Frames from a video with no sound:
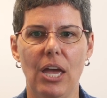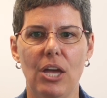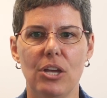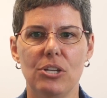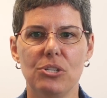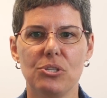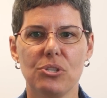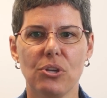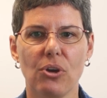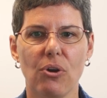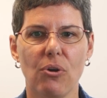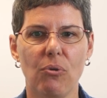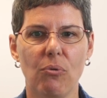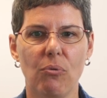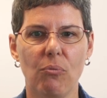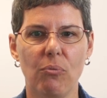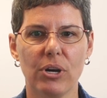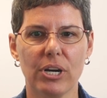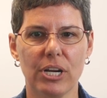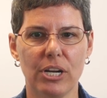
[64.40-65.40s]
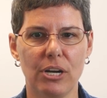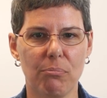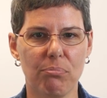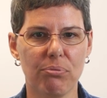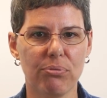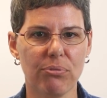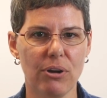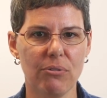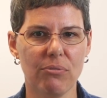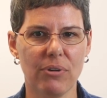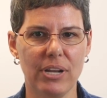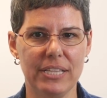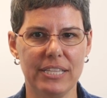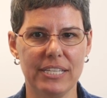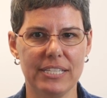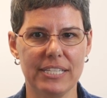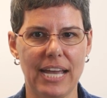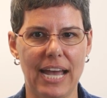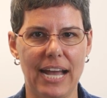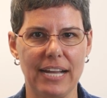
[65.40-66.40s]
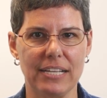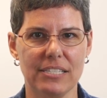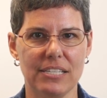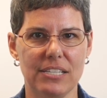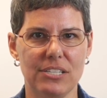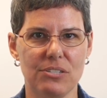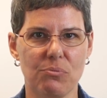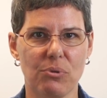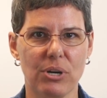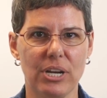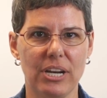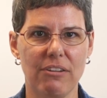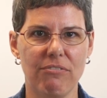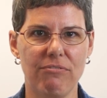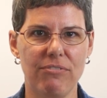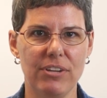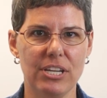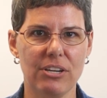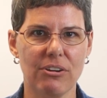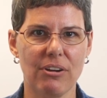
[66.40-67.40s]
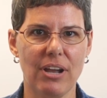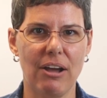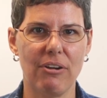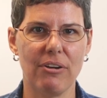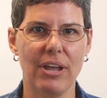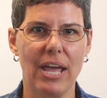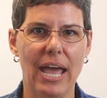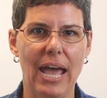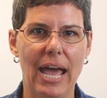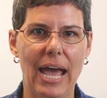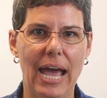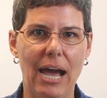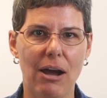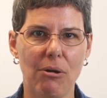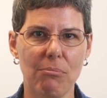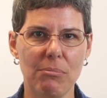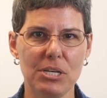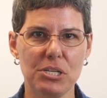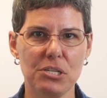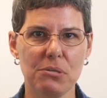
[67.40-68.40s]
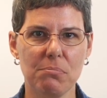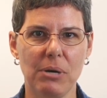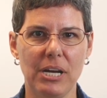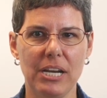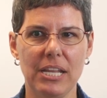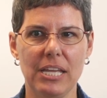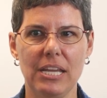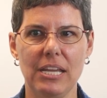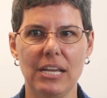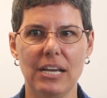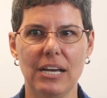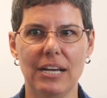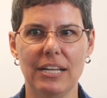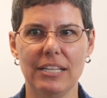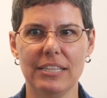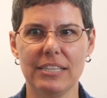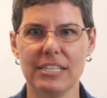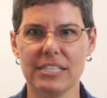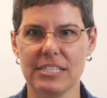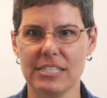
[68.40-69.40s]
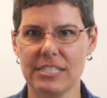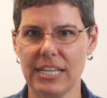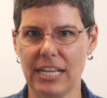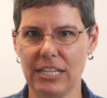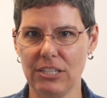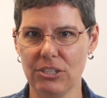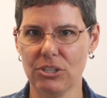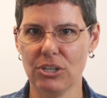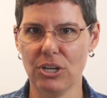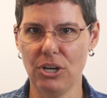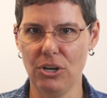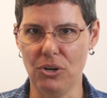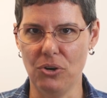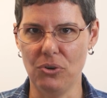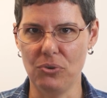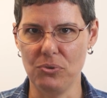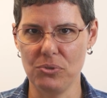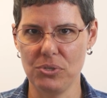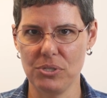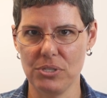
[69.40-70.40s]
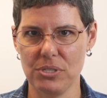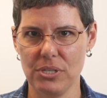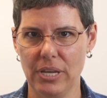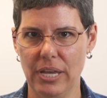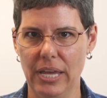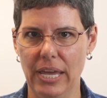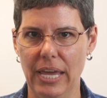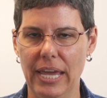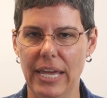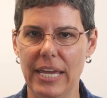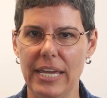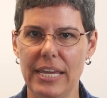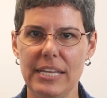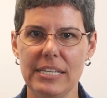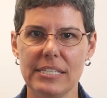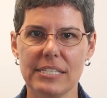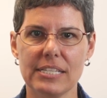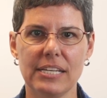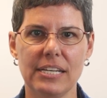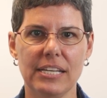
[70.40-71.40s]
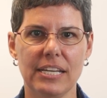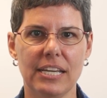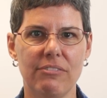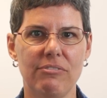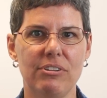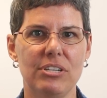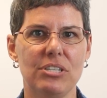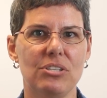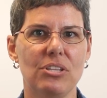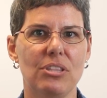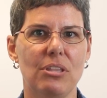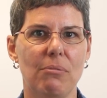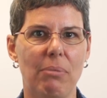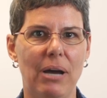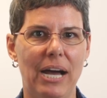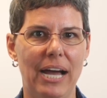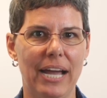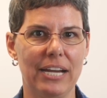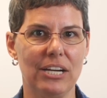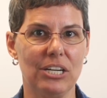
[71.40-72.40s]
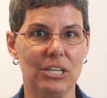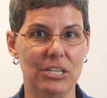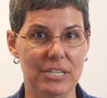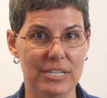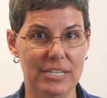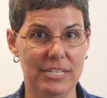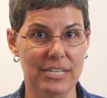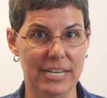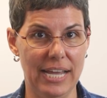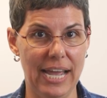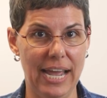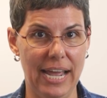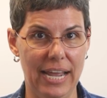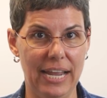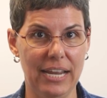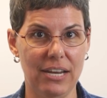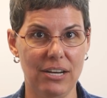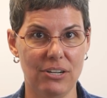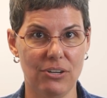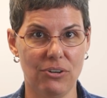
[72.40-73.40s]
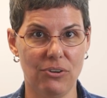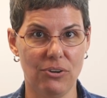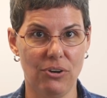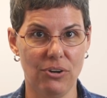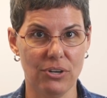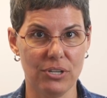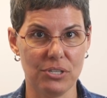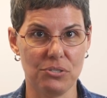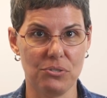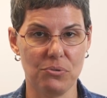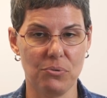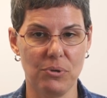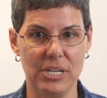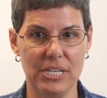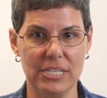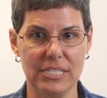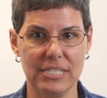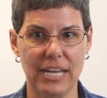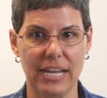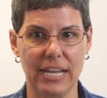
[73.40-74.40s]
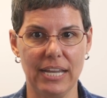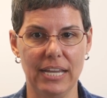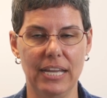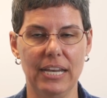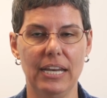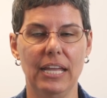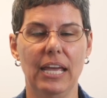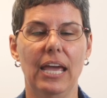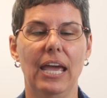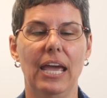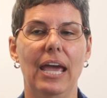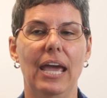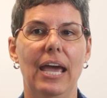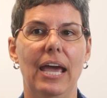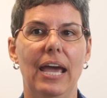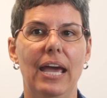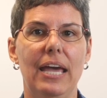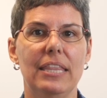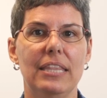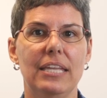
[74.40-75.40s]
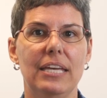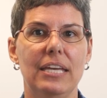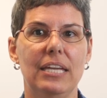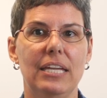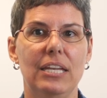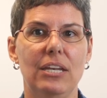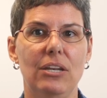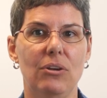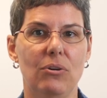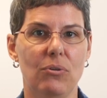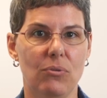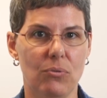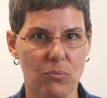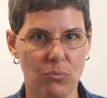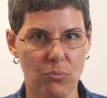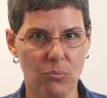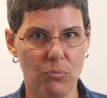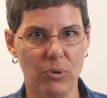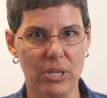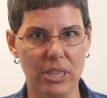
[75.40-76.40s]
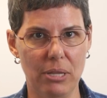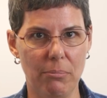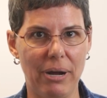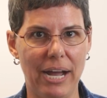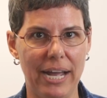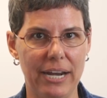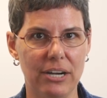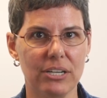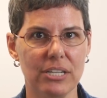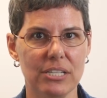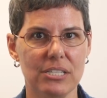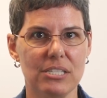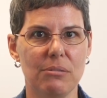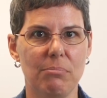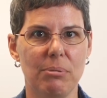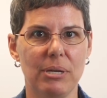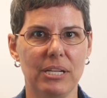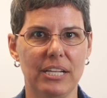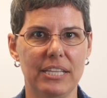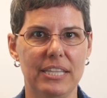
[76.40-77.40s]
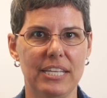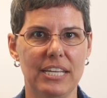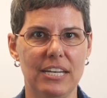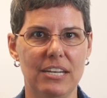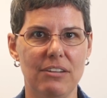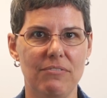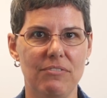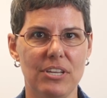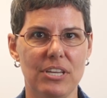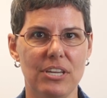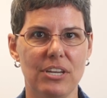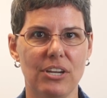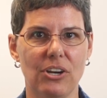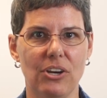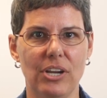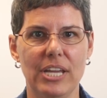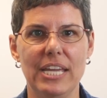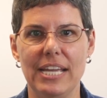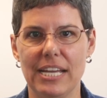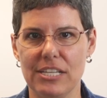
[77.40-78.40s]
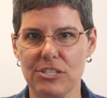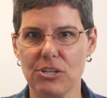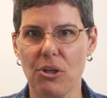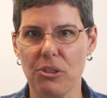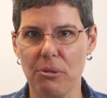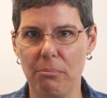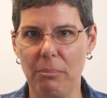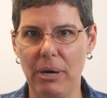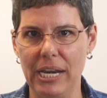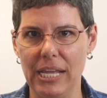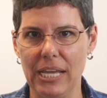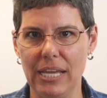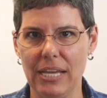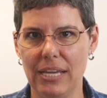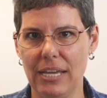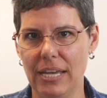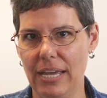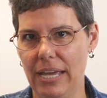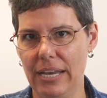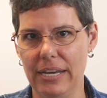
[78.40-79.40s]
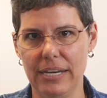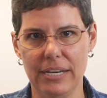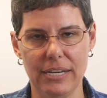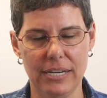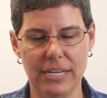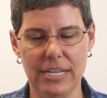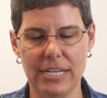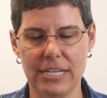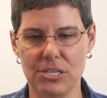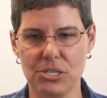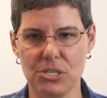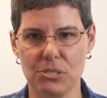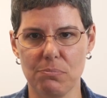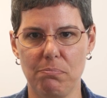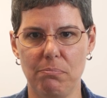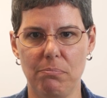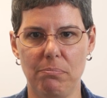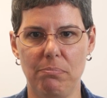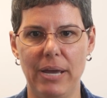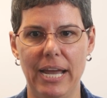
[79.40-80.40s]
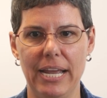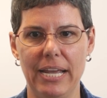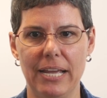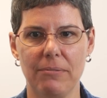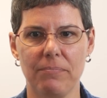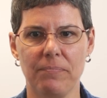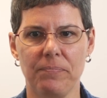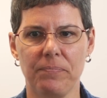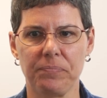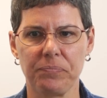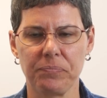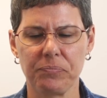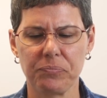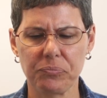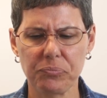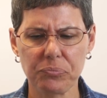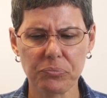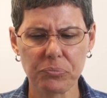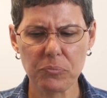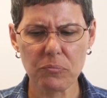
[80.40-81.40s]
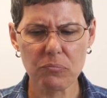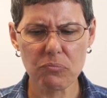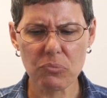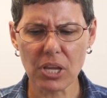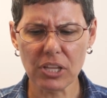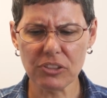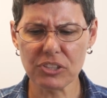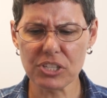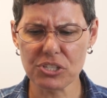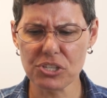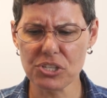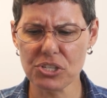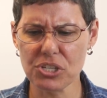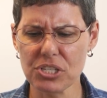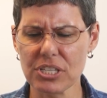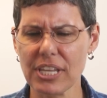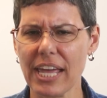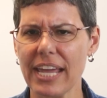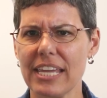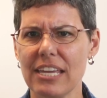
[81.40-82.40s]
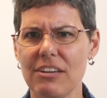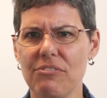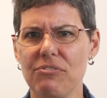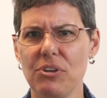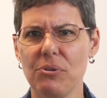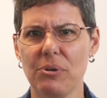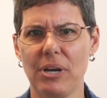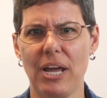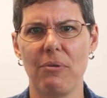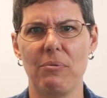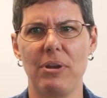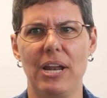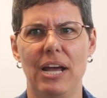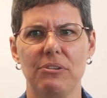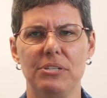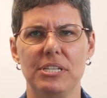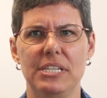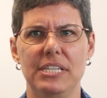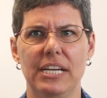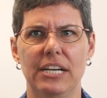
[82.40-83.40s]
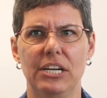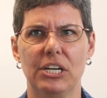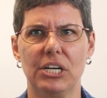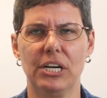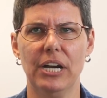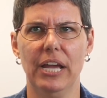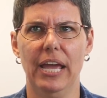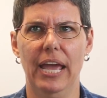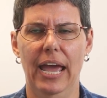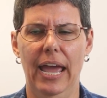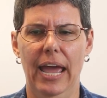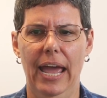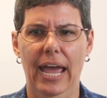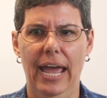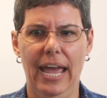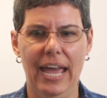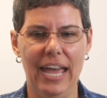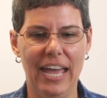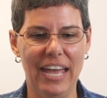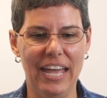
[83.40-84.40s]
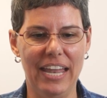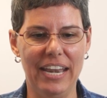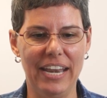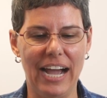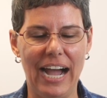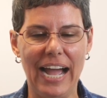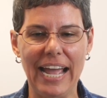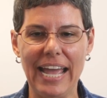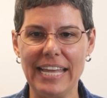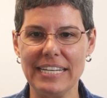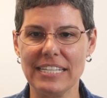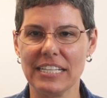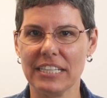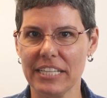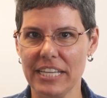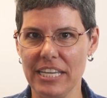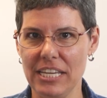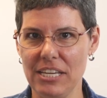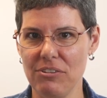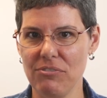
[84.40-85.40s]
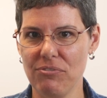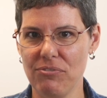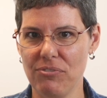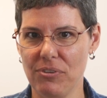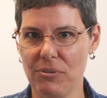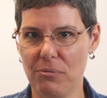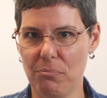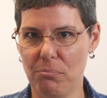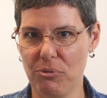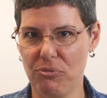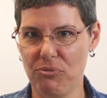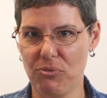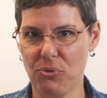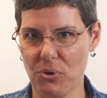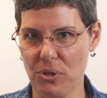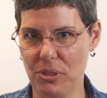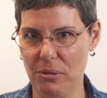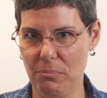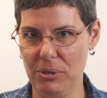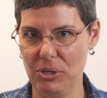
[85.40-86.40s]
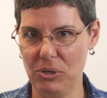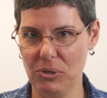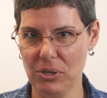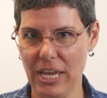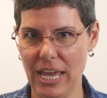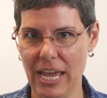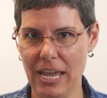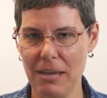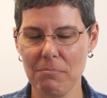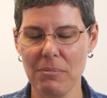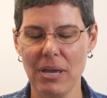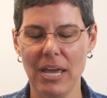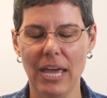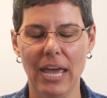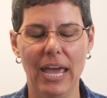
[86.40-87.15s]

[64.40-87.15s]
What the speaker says: So we're going to prorate the taxes. We're going to figure out how much money the seller owes. He's going to give it to the buyer today on August 22nd, and then when the buyer gets the bill at the end of the year, he has all the money and he can just pay it. This is just like if you and I went out to dinner and I had to leave before the bill came,